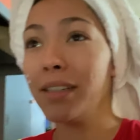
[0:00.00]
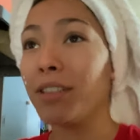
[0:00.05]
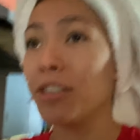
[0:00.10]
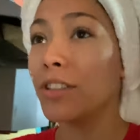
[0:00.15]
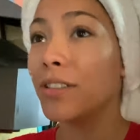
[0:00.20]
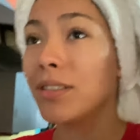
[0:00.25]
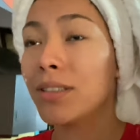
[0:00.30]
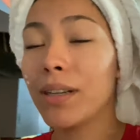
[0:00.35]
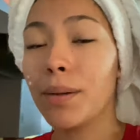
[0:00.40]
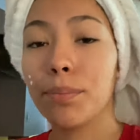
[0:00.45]

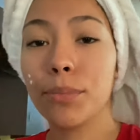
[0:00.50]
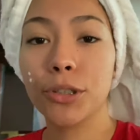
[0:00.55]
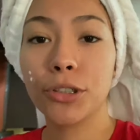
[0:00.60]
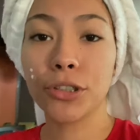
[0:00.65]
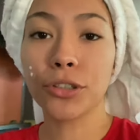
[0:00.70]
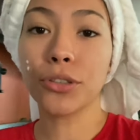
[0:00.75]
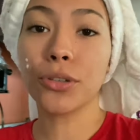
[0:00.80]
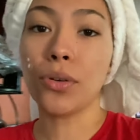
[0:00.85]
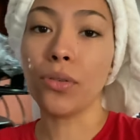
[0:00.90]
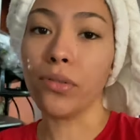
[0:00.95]
just
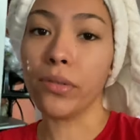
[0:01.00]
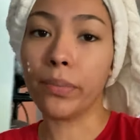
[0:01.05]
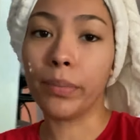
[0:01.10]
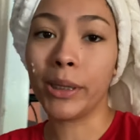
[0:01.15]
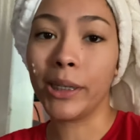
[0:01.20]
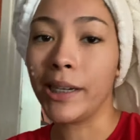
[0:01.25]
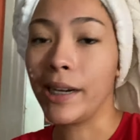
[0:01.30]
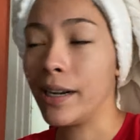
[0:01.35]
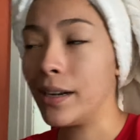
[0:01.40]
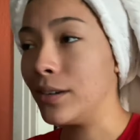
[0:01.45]
temperatures go up
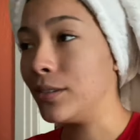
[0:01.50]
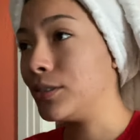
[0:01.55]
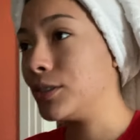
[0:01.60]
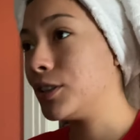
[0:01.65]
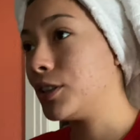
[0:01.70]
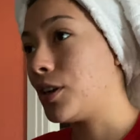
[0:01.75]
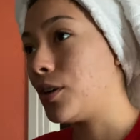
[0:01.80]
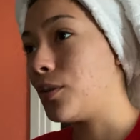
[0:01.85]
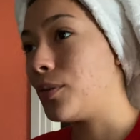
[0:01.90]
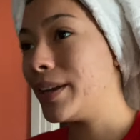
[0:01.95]
and down,
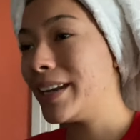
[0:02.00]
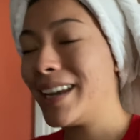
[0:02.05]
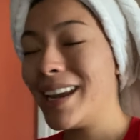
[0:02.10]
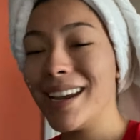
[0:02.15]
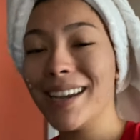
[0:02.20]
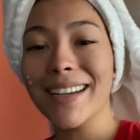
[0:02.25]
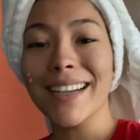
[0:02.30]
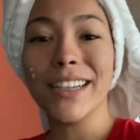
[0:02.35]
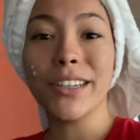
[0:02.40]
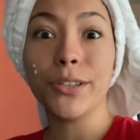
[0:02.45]
so I
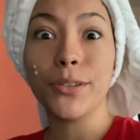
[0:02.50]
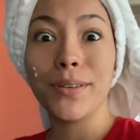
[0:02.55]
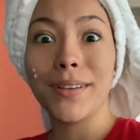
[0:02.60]
can't get too